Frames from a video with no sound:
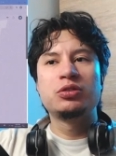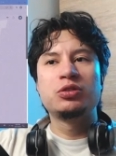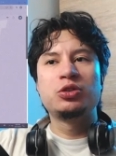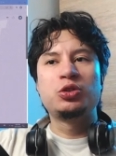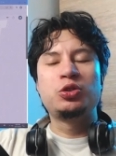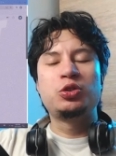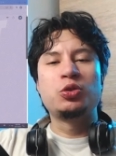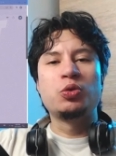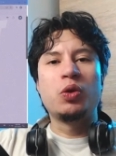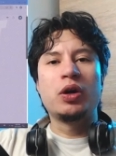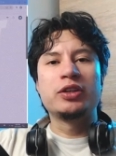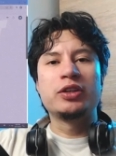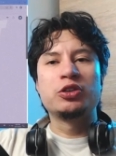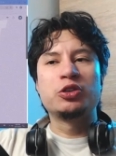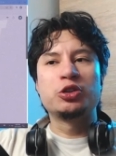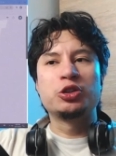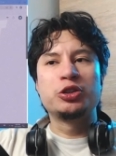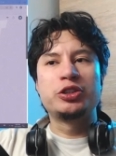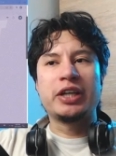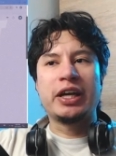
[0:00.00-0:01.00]
to
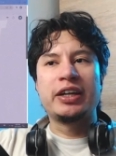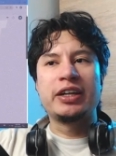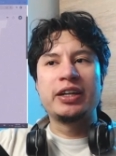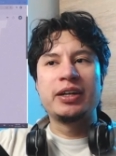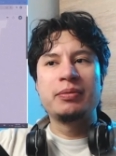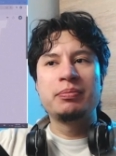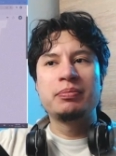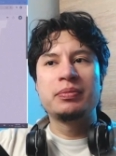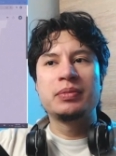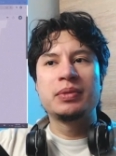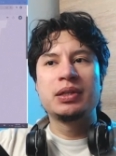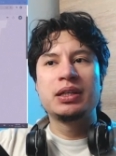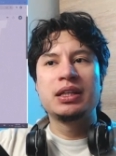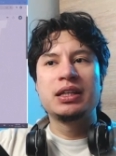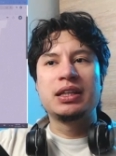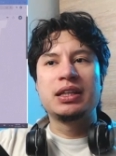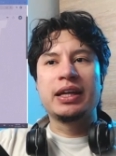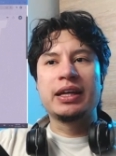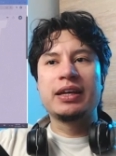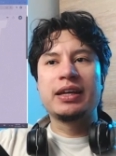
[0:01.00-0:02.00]
understand him
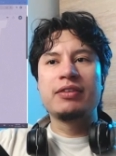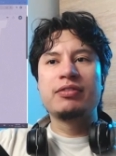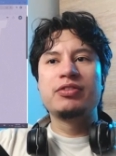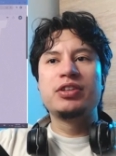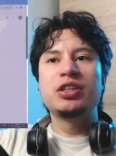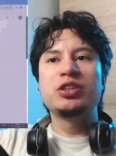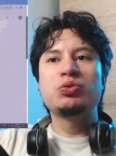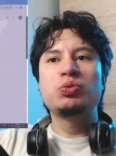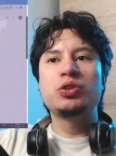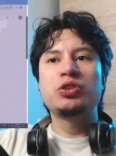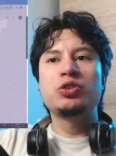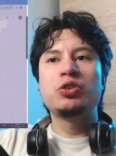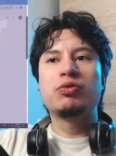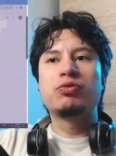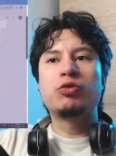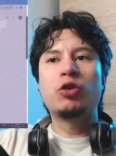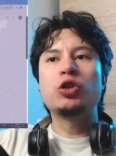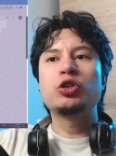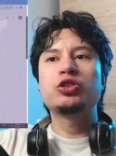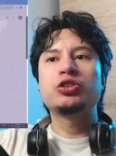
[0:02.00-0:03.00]
like if this was your
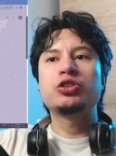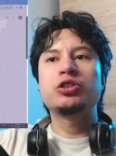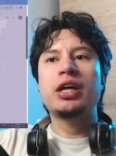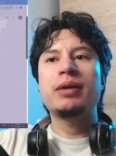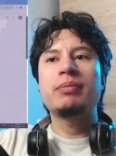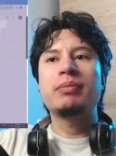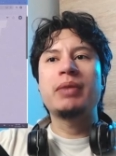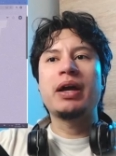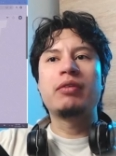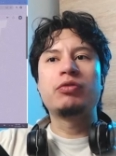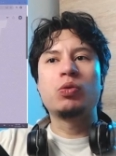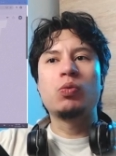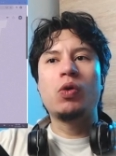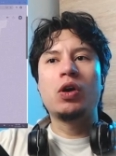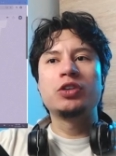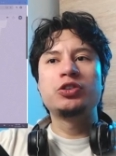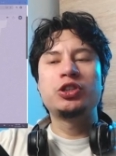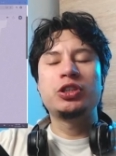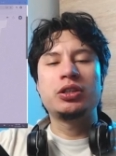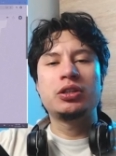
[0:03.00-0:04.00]
first time ever
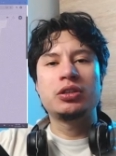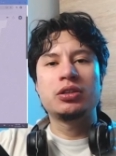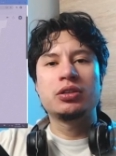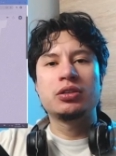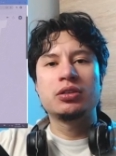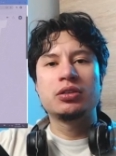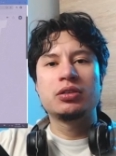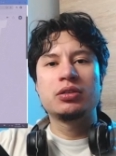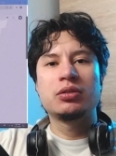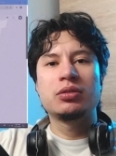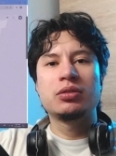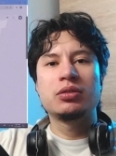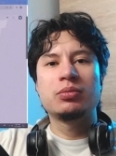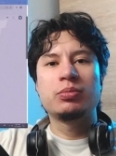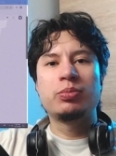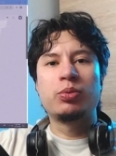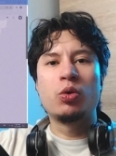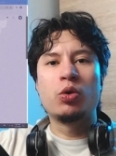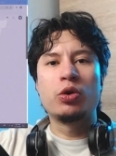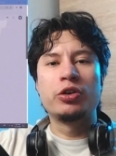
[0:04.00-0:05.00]
watching
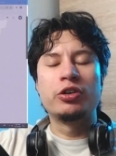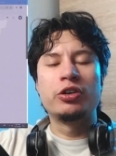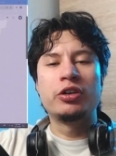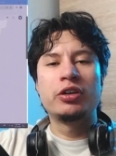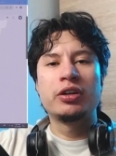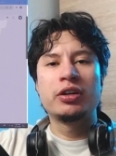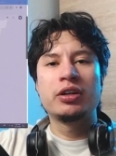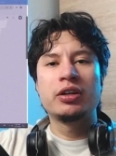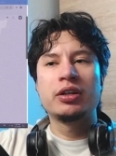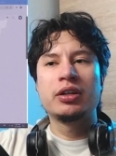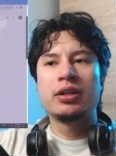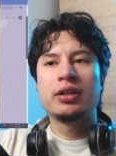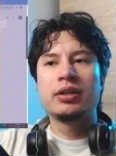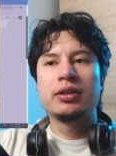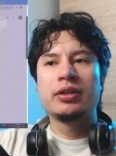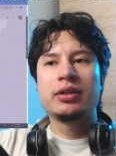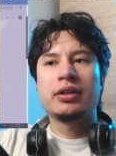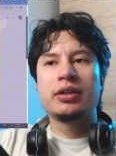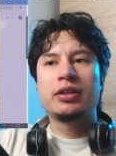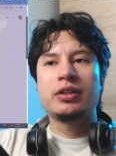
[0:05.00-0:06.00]
porter
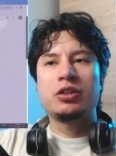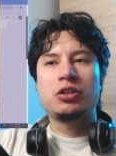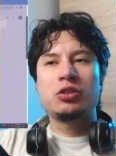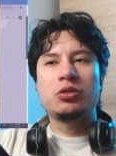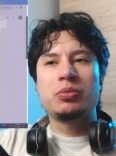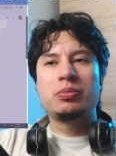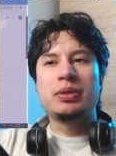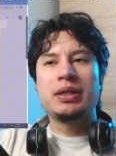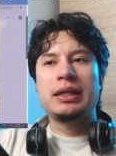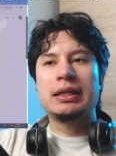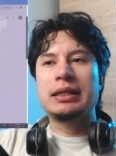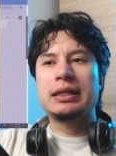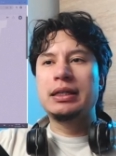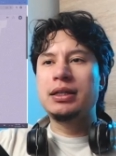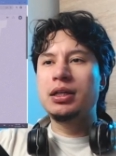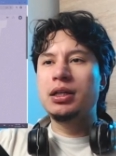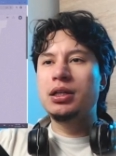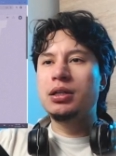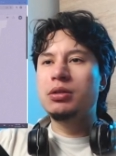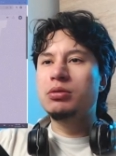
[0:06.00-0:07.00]
you would be like
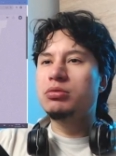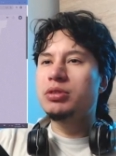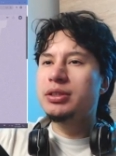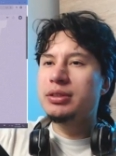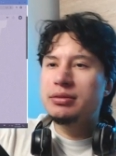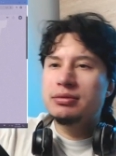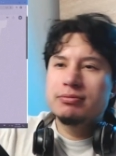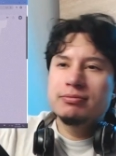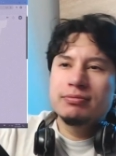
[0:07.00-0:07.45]
ah oh, what